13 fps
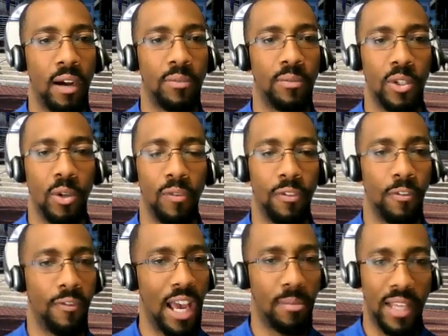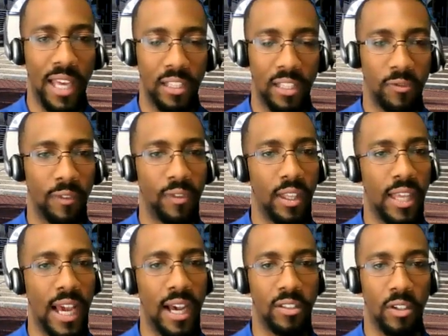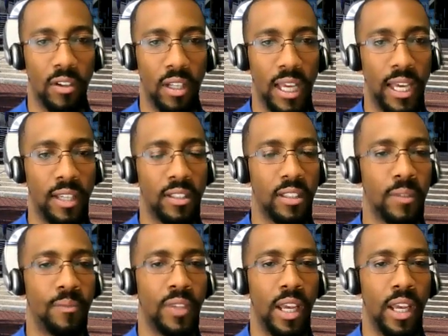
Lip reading: So if a family has 50,000 or less